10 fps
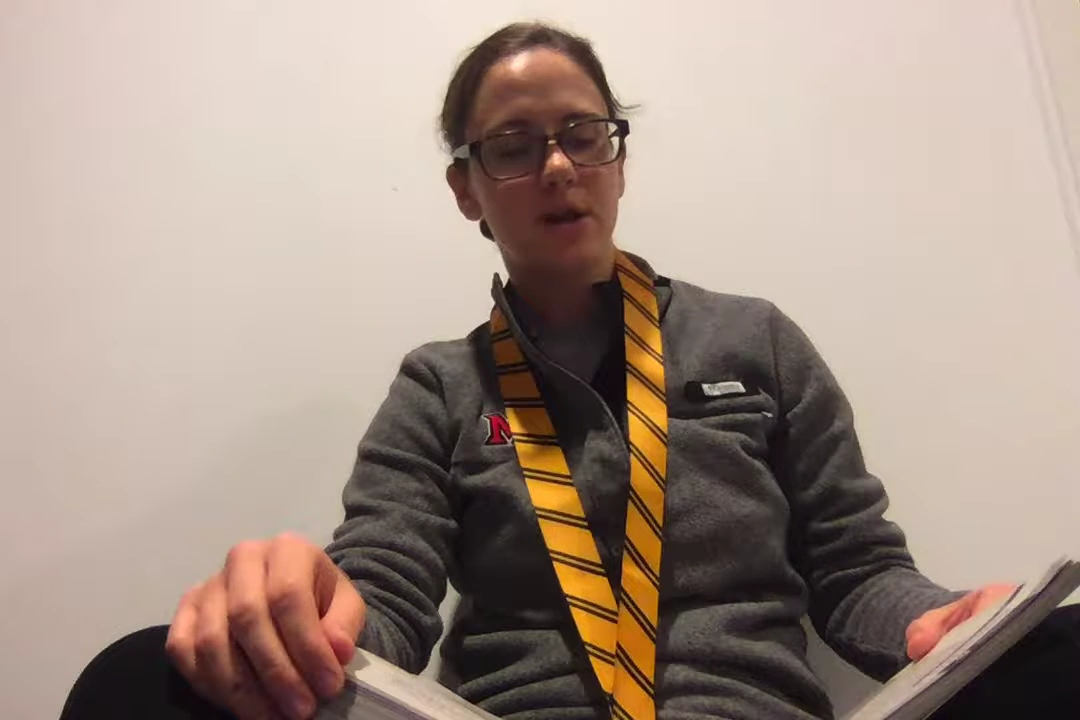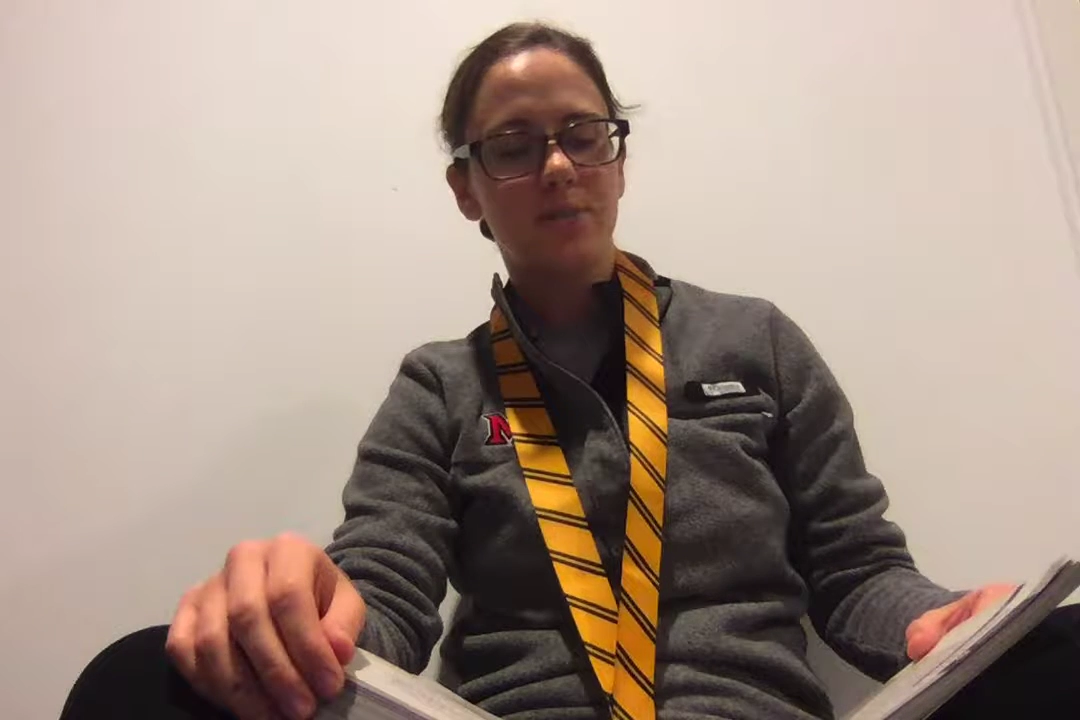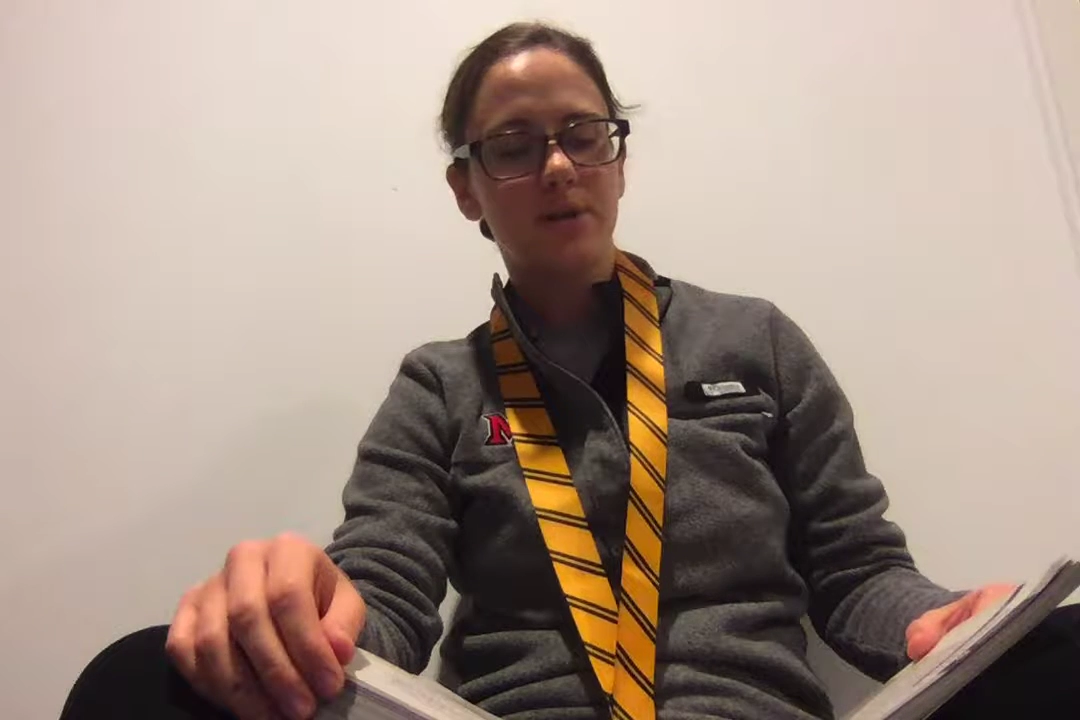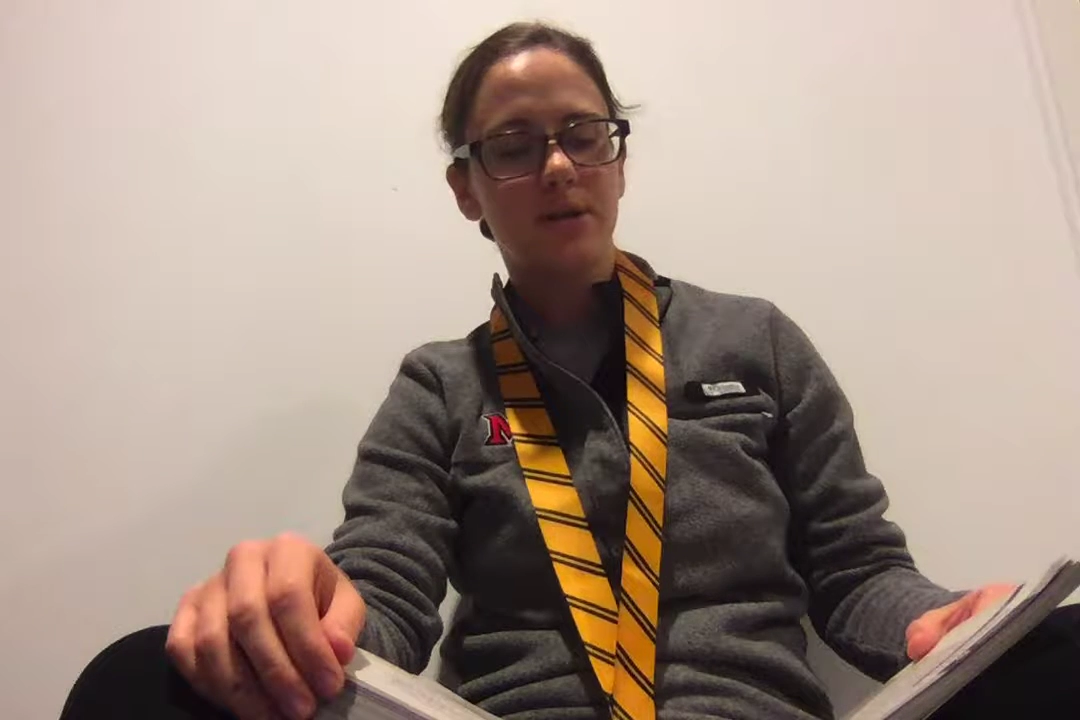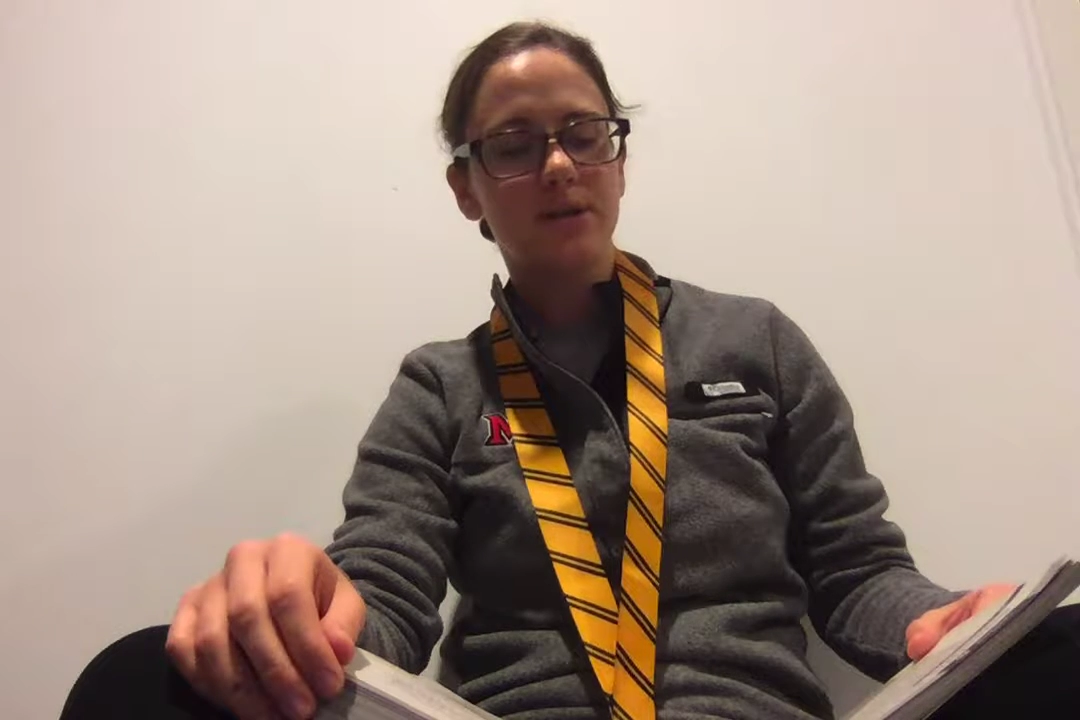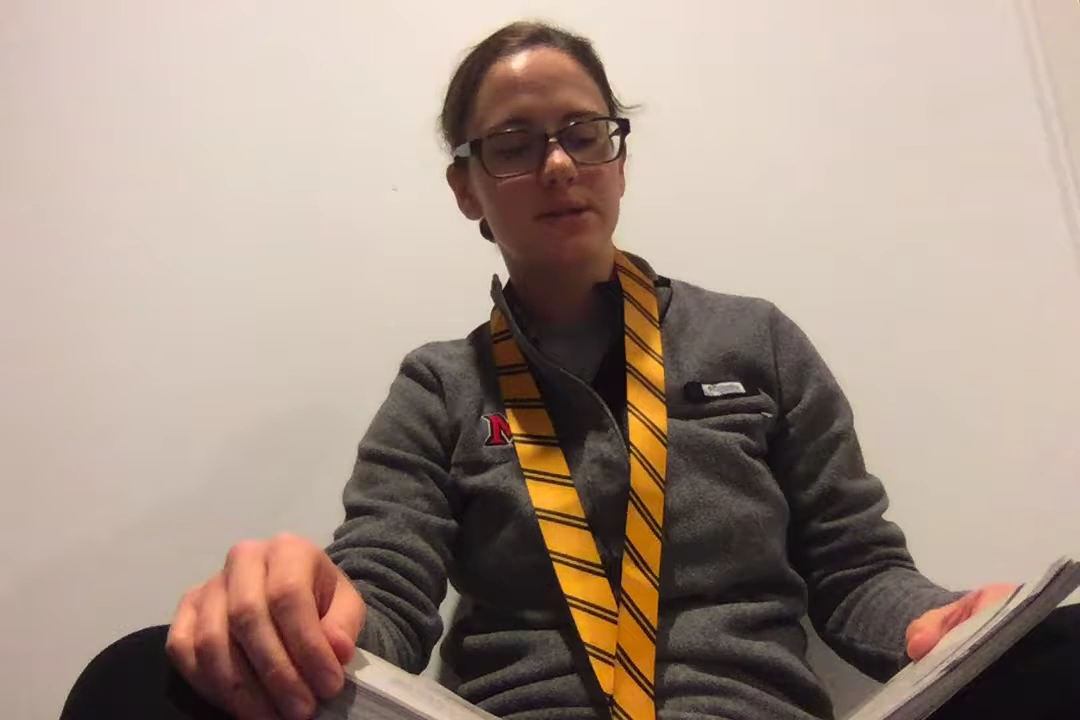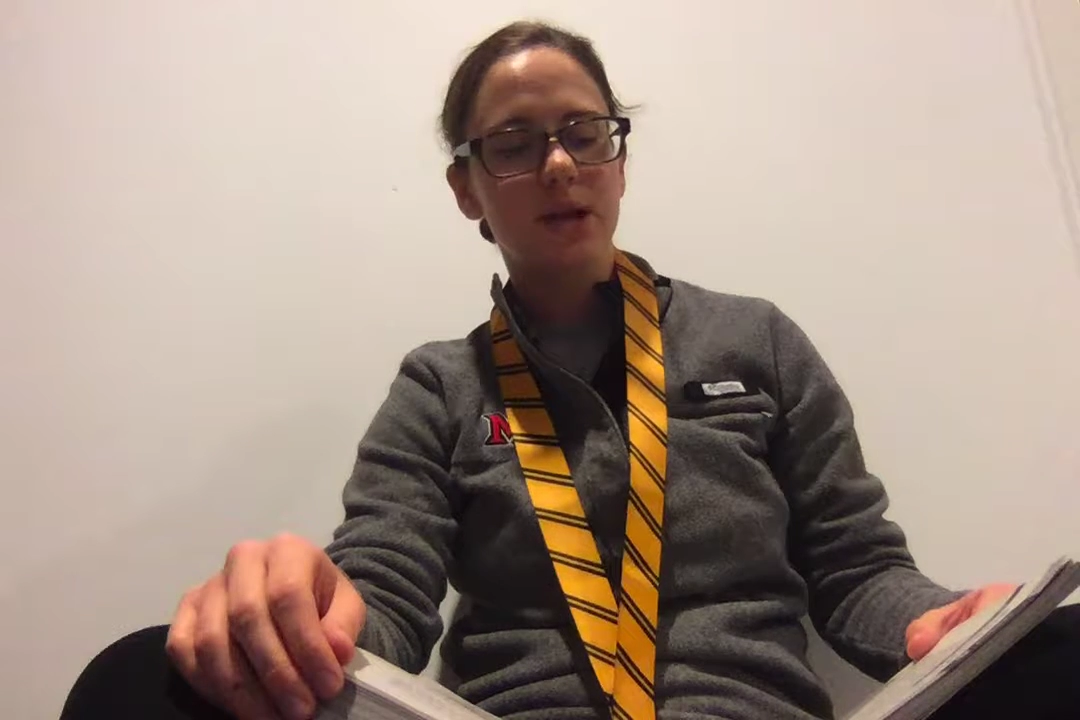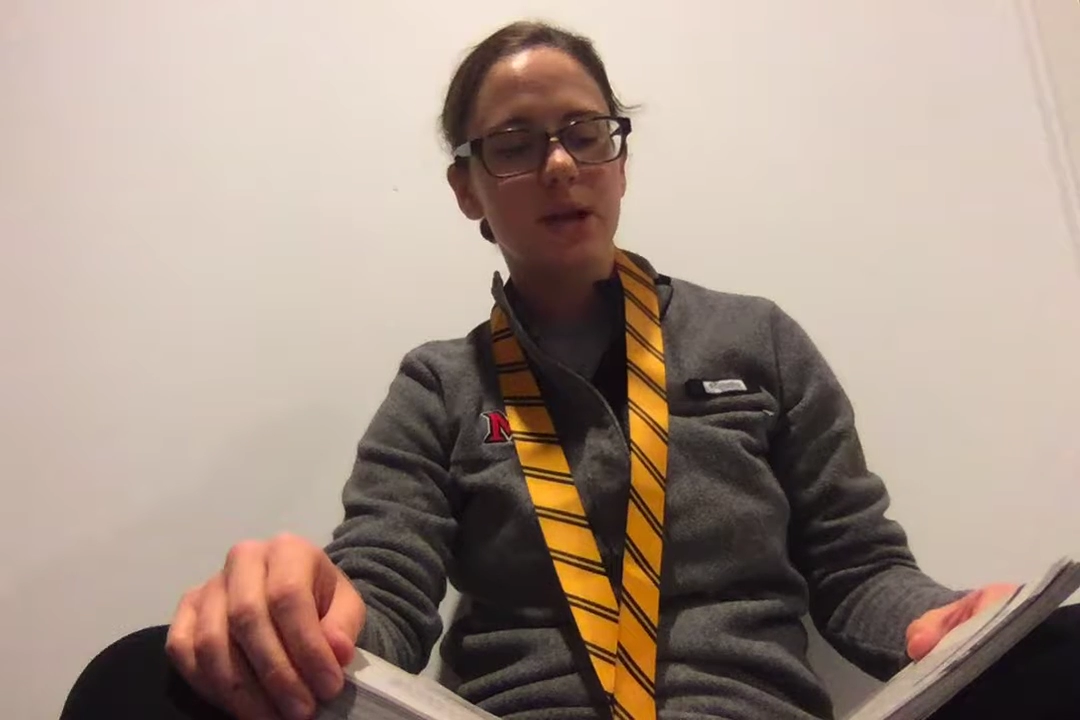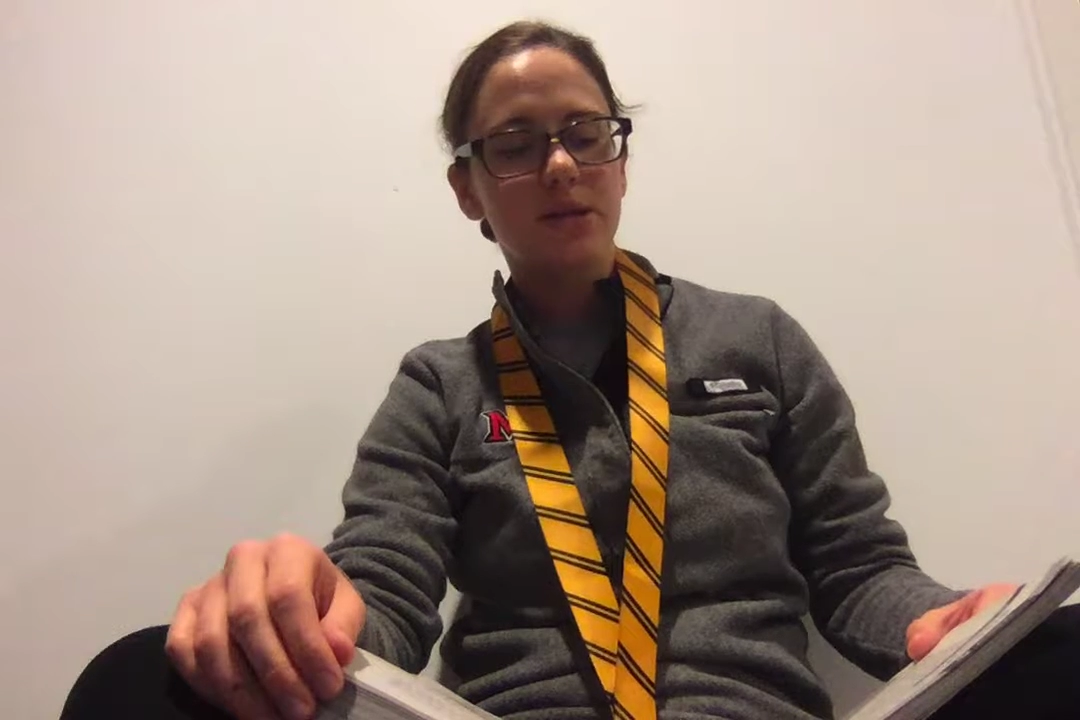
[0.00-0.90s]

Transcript: topics,